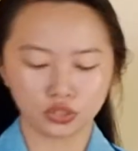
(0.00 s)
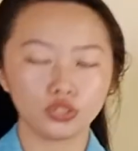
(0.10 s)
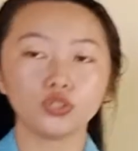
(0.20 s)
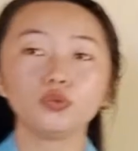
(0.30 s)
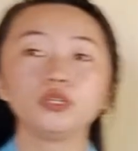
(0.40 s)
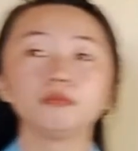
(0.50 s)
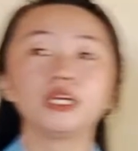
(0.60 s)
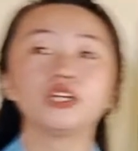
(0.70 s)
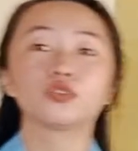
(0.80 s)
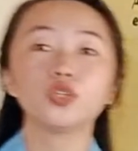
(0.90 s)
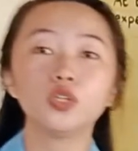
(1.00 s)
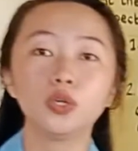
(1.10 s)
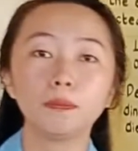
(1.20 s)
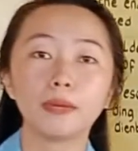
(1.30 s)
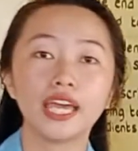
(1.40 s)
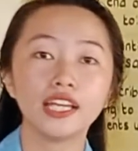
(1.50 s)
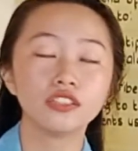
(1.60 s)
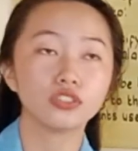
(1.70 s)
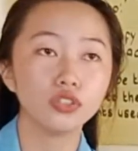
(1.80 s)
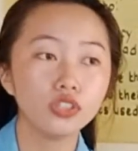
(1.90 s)
you will be grouped
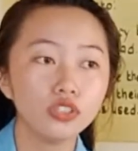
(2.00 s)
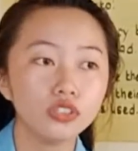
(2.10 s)
into